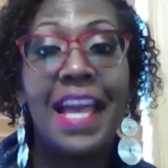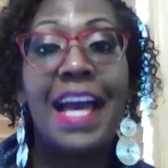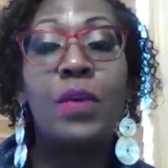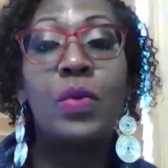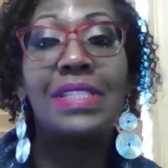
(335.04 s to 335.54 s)

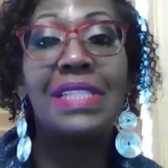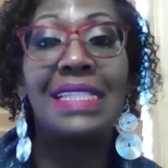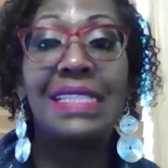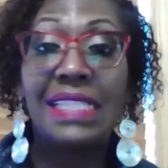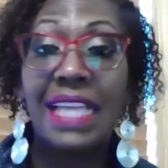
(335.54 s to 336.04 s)
I was
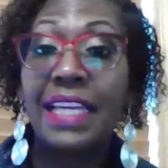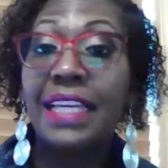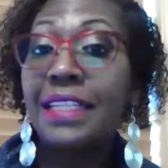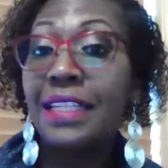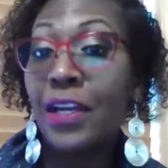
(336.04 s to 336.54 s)
in
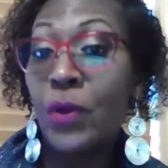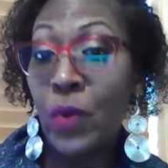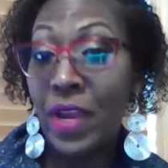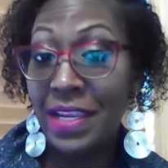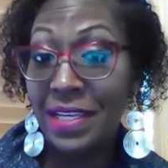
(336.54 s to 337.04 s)
second
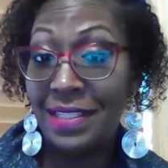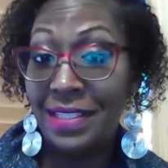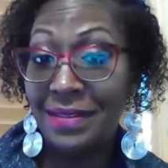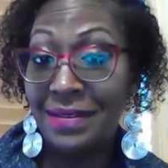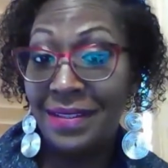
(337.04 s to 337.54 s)
grade.
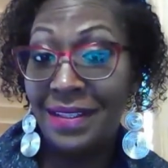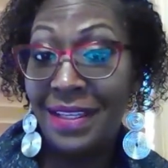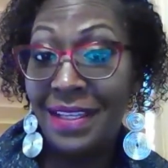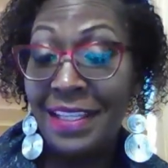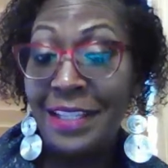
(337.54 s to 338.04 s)

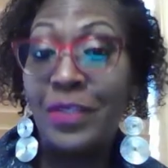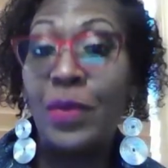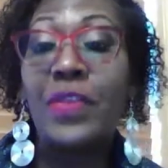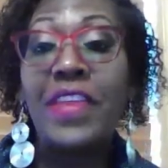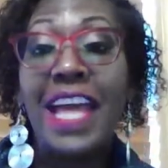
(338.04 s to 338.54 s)

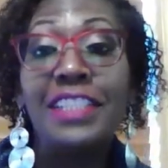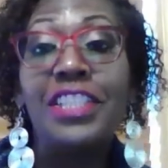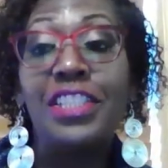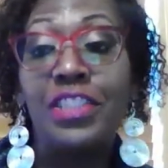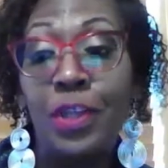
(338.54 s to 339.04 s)
So that
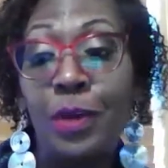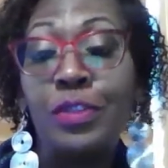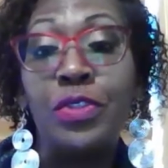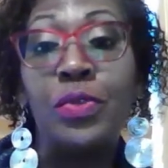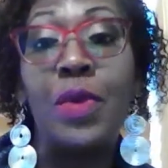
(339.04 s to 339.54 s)
just
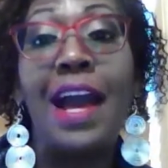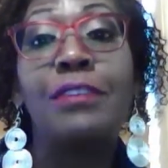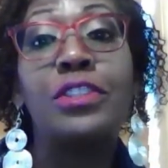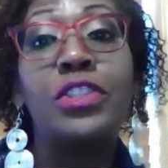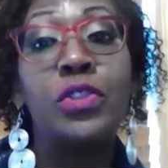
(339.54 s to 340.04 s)
shows you
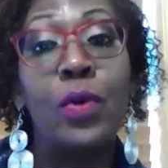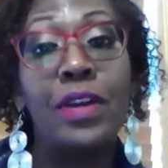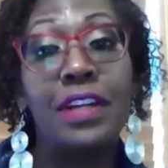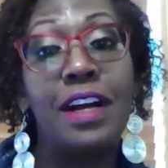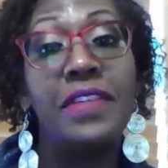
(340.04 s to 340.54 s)
how
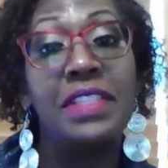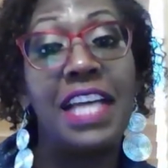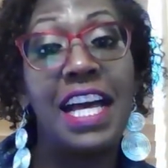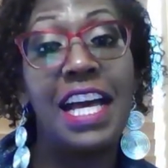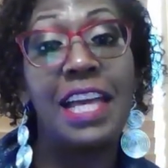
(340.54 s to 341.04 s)
short of a
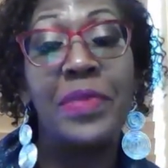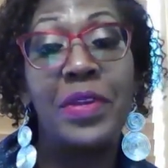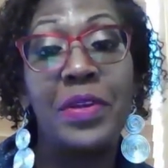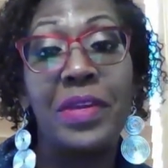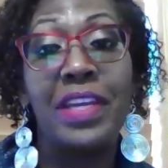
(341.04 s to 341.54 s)
time
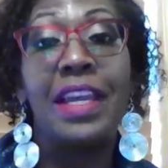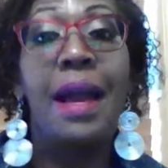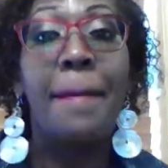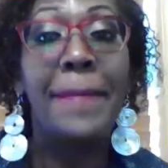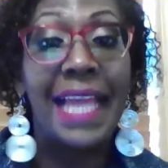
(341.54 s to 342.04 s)
period
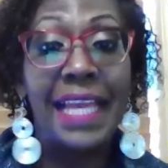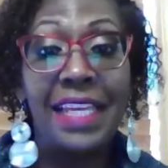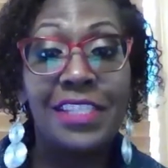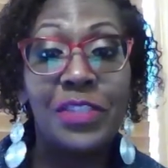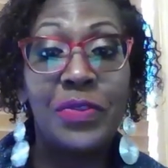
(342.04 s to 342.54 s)
Black
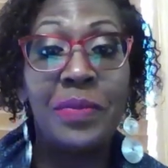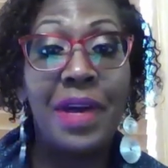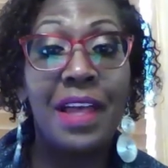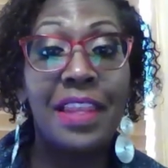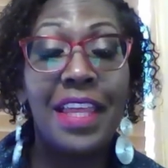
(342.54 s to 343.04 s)
History
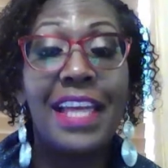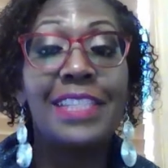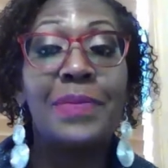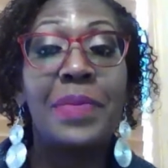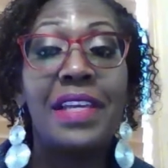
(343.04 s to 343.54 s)
Month
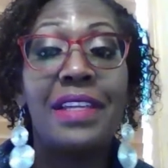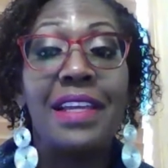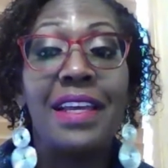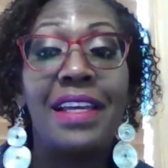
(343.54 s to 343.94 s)
has been